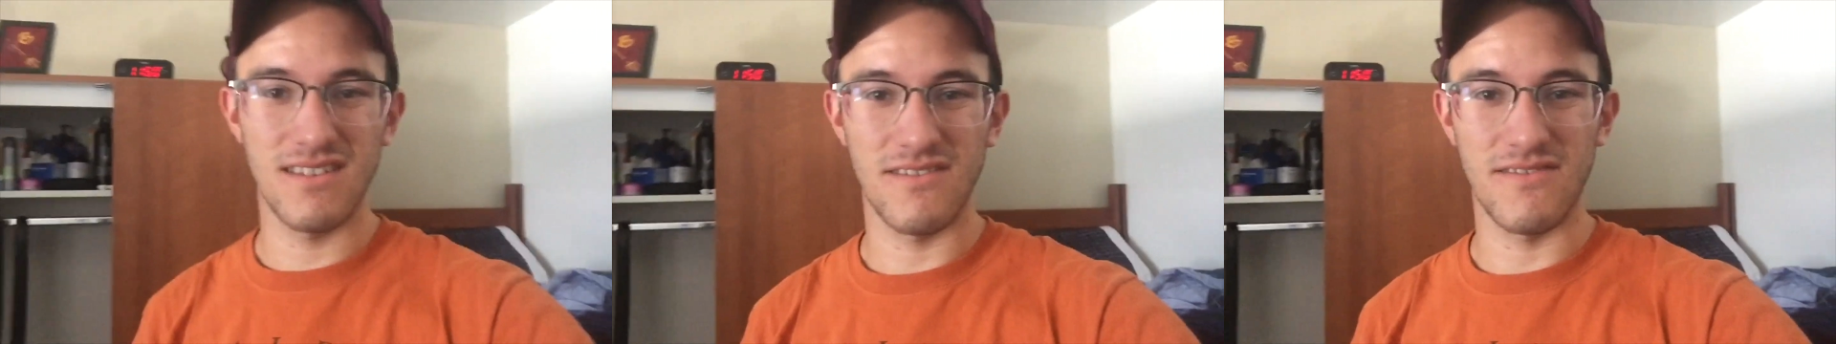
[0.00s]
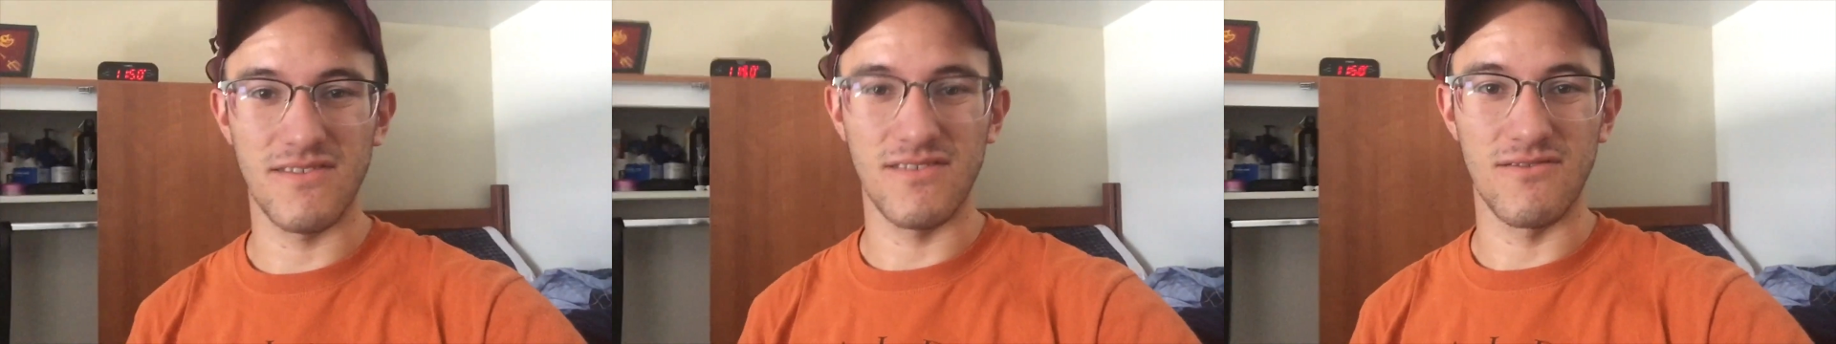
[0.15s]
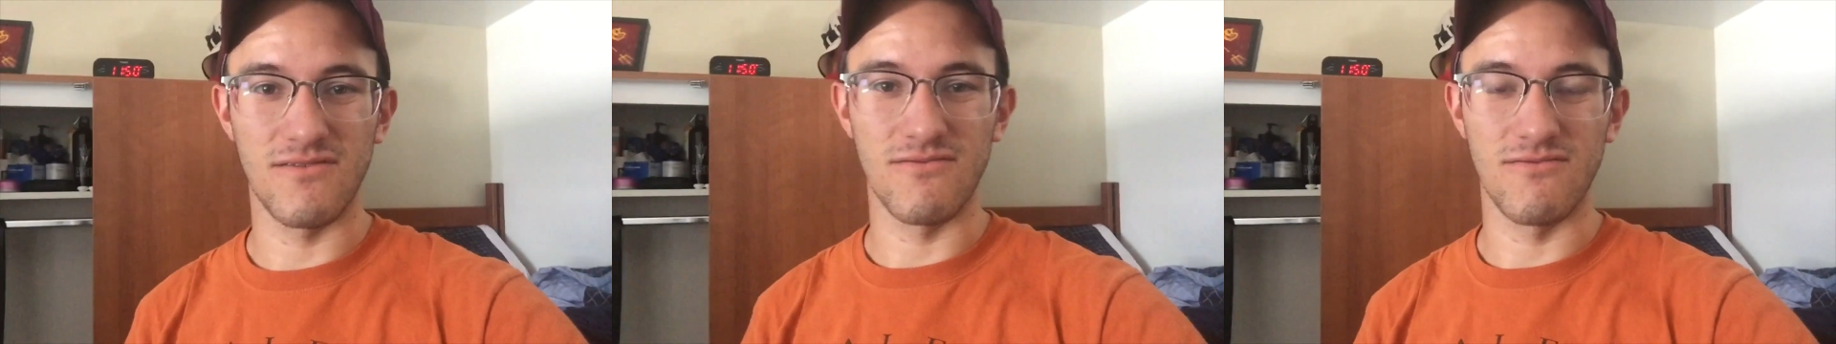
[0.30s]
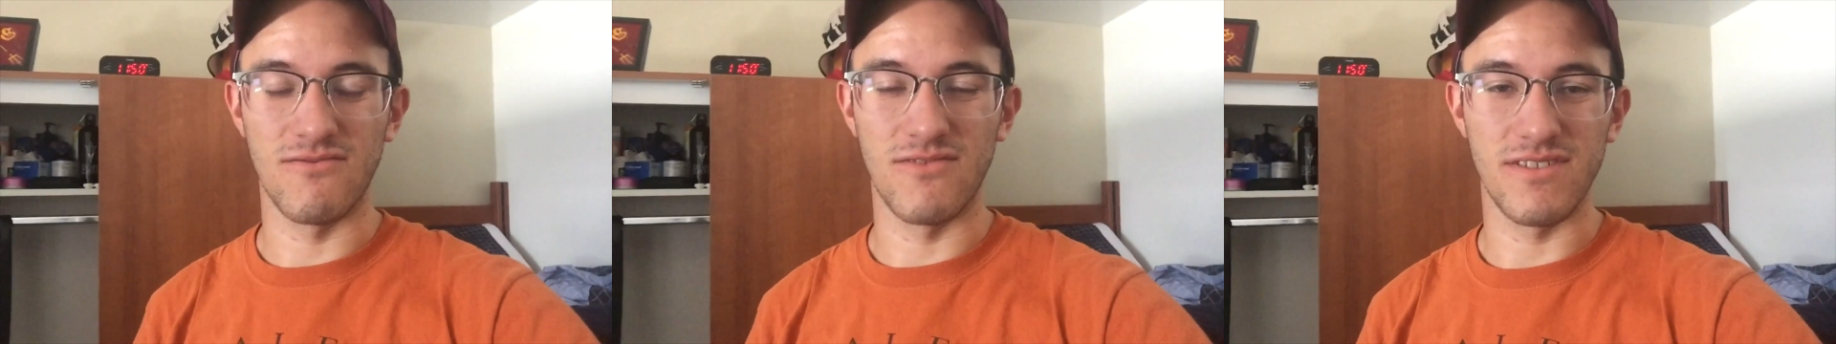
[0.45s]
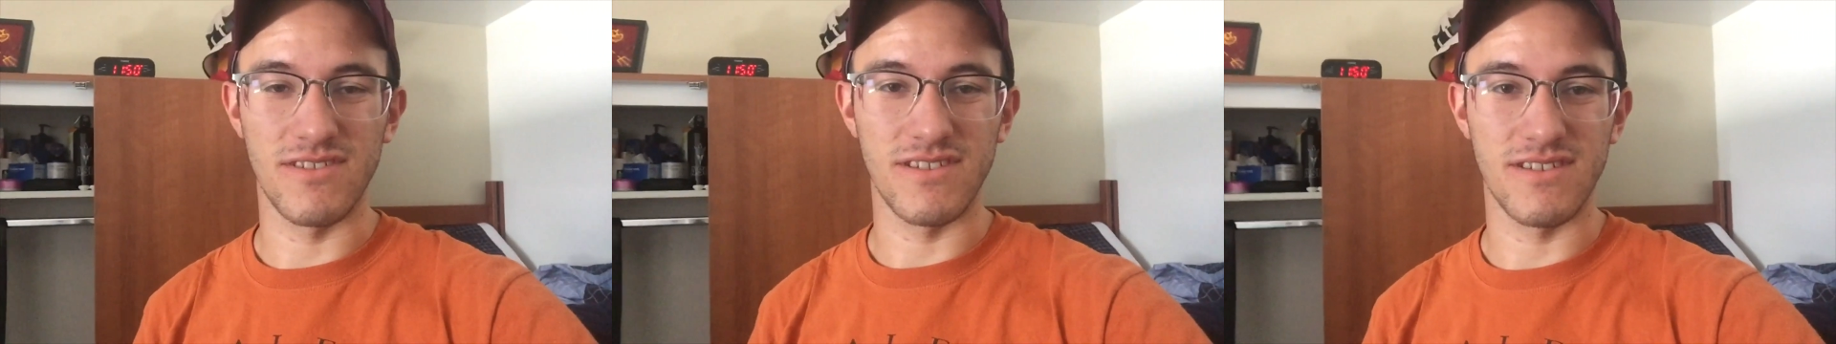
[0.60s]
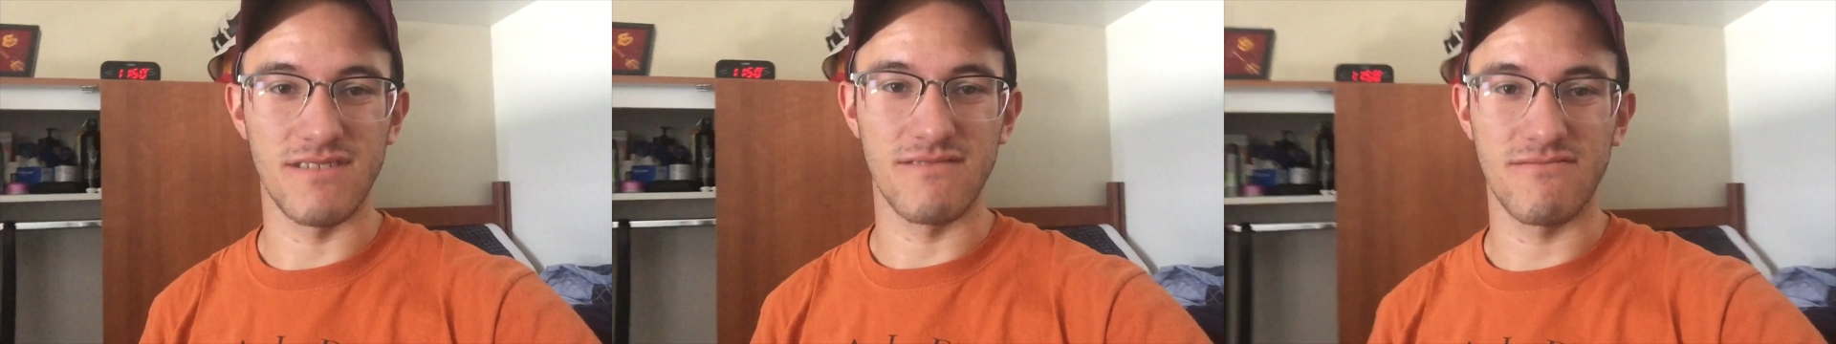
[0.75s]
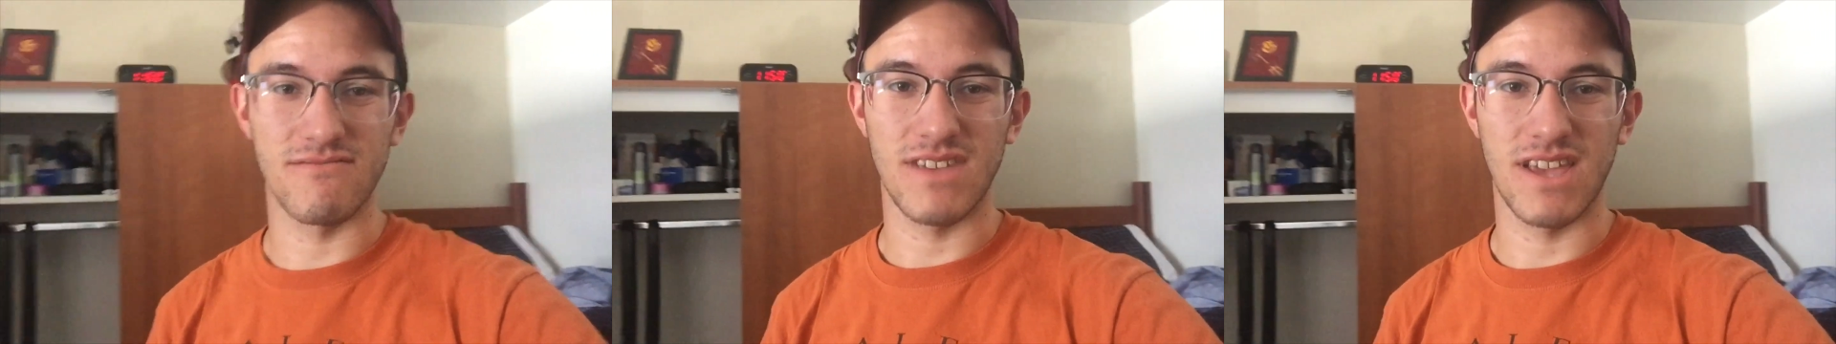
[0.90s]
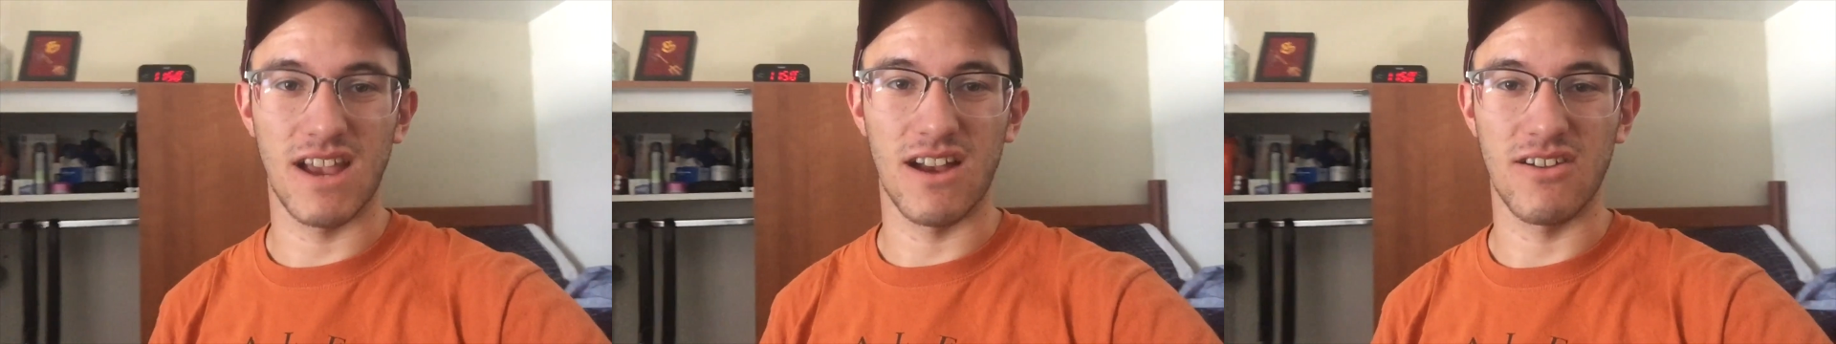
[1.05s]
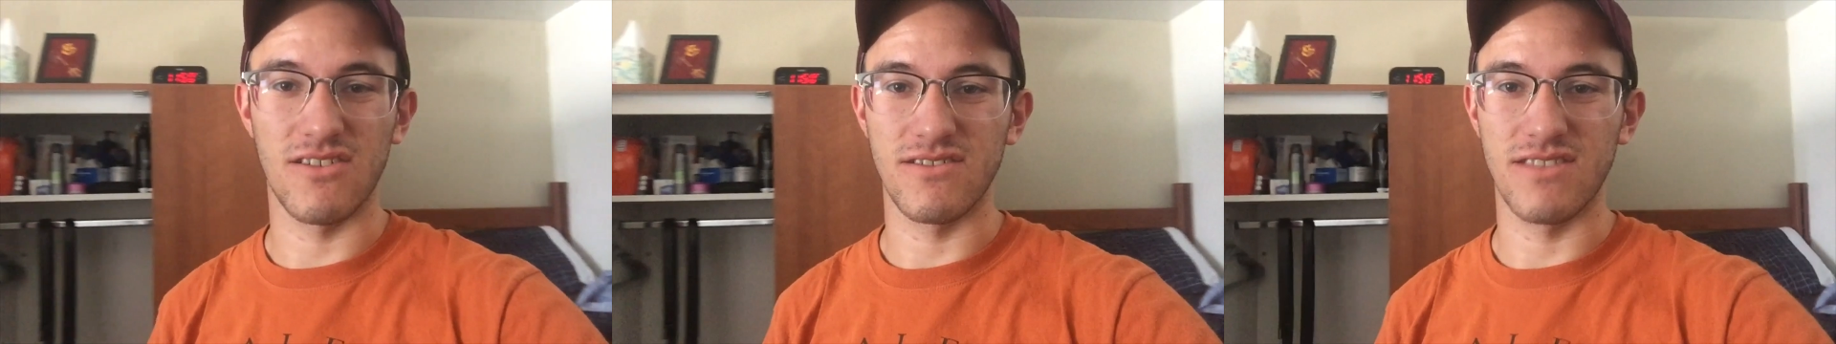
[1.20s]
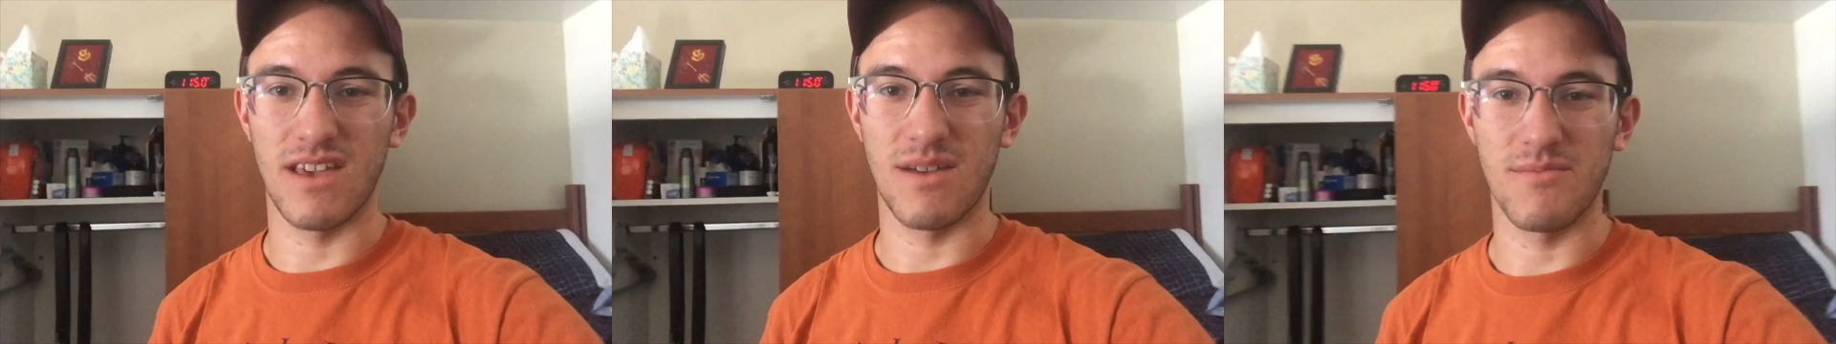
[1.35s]
if you really
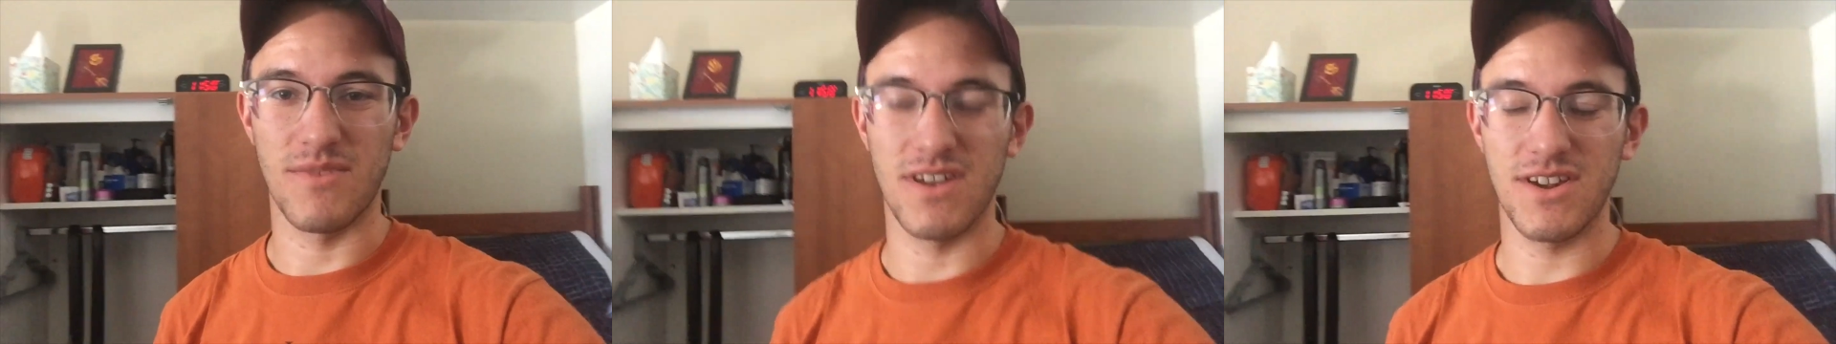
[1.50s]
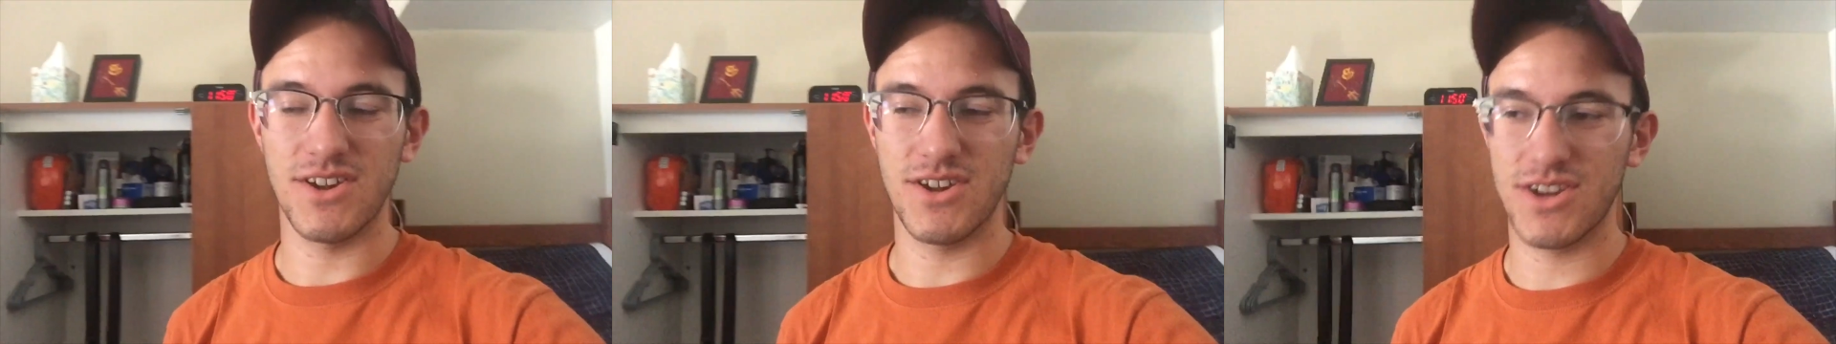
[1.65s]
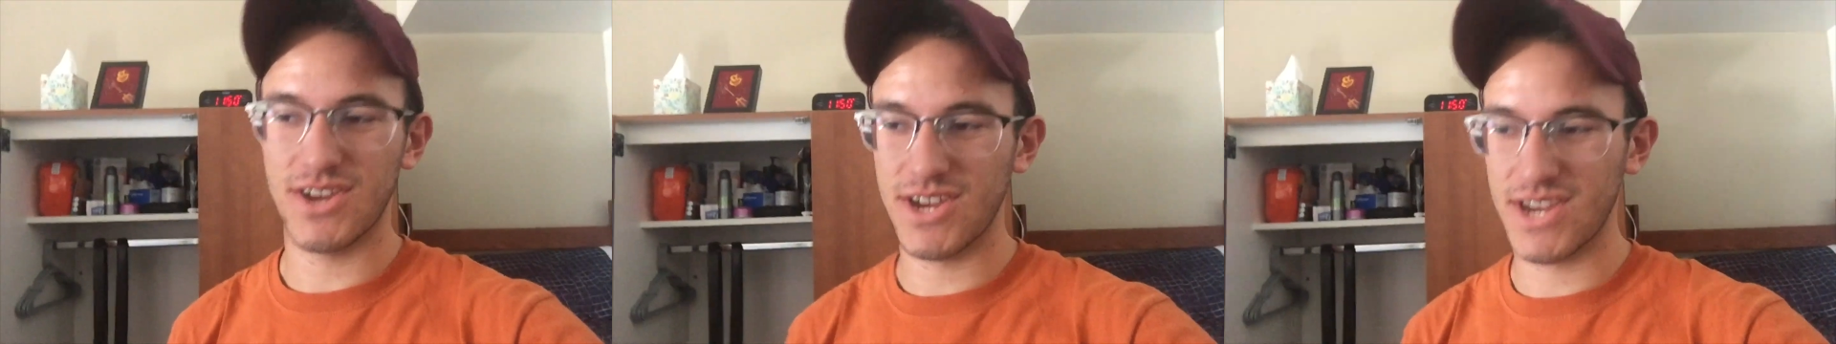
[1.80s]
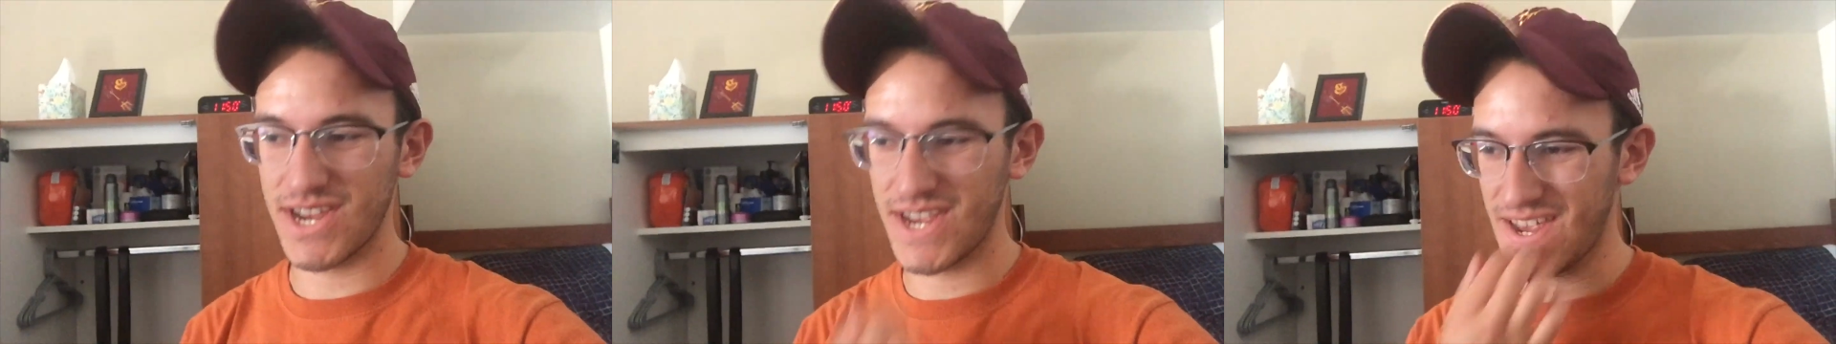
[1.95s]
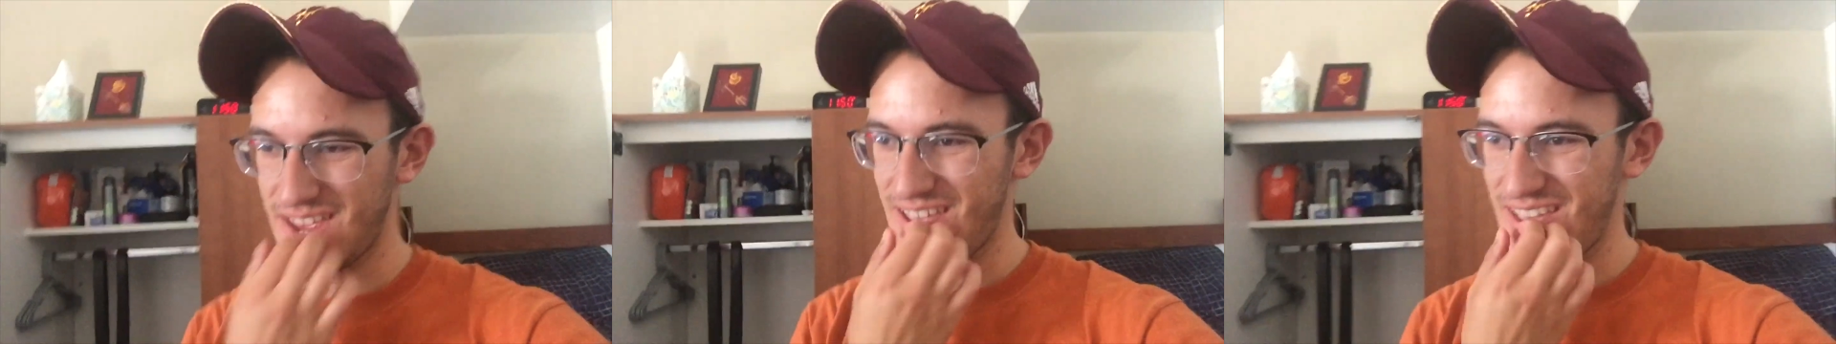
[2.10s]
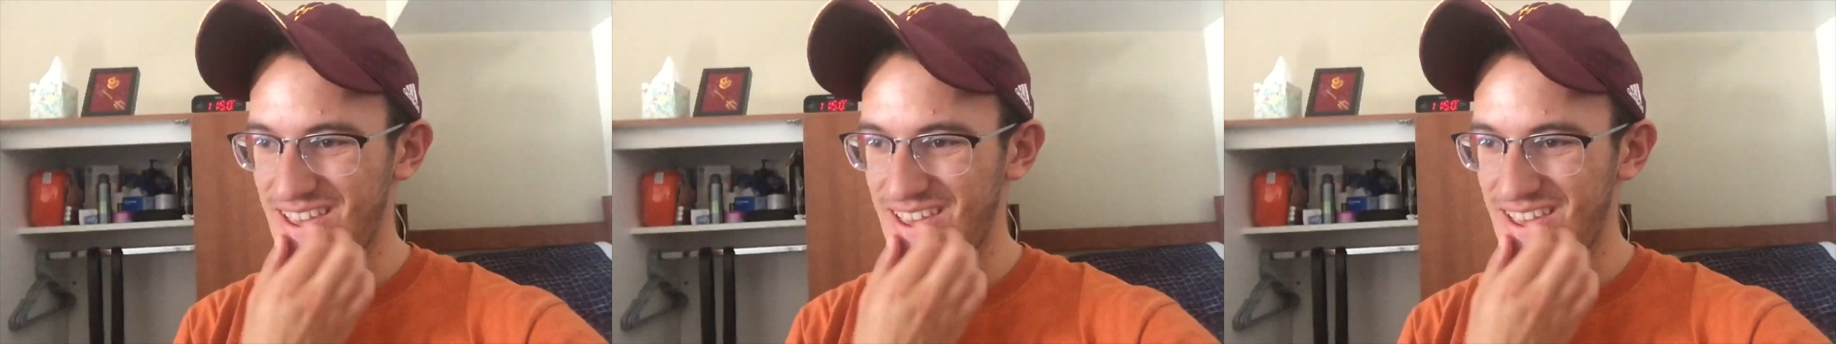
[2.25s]
care that much.